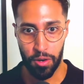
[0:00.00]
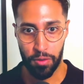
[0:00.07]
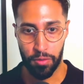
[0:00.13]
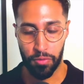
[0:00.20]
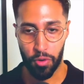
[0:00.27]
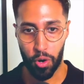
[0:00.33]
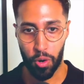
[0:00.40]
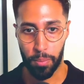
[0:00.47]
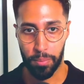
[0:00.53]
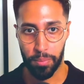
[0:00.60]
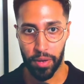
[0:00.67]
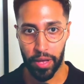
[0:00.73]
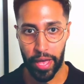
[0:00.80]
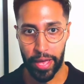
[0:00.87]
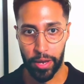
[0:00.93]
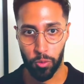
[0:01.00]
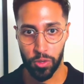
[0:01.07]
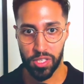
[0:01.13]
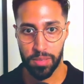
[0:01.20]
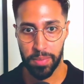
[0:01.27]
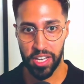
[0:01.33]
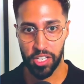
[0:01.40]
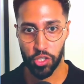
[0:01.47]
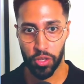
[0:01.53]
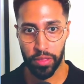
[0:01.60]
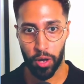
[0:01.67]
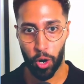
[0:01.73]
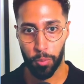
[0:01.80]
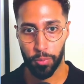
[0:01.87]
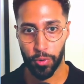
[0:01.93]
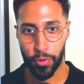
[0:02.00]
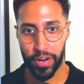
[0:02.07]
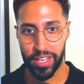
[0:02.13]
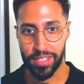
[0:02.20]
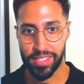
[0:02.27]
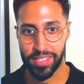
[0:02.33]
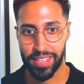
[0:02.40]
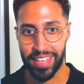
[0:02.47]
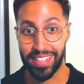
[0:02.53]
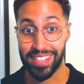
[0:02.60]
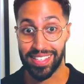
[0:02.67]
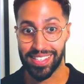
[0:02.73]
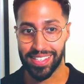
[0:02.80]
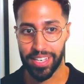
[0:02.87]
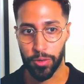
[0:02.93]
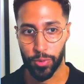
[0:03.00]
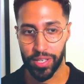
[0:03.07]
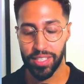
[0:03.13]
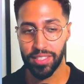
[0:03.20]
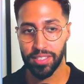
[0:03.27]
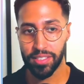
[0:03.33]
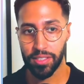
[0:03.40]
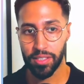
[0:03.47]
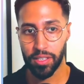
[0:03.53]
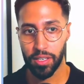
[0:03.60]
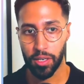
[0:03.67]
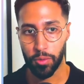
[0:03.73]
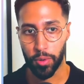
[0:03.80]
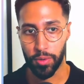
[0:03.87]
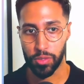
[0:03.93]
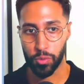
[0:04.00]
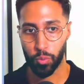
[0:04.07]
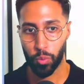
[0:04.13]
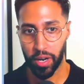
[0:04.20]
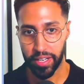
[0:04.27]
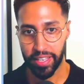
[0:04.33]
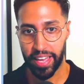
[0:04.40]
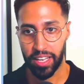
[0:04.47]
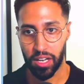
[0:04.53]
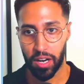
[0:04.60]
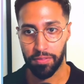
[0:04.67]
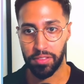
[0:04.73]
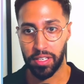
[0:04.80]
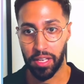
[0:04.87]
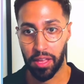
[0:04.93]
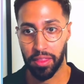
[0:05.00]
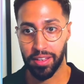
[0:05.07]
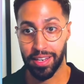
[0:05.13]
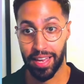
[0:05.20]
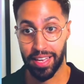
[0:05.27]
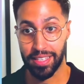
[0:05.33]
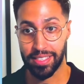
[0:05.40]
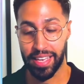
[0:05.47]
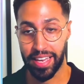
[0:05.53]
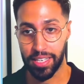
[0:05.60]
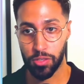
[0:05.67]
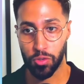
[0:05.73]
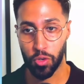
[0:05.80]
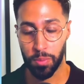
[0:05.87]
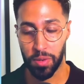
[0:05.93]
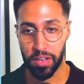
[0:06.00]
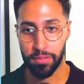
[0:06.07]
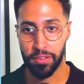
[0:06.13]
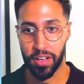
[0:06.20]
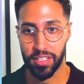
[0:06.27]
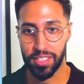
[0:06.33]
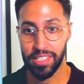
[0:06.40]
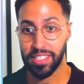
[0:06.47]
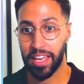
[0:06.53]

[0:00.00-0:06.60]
from an automation that operates in series, where it's one cake after the other, and that takes 2-minute 30s.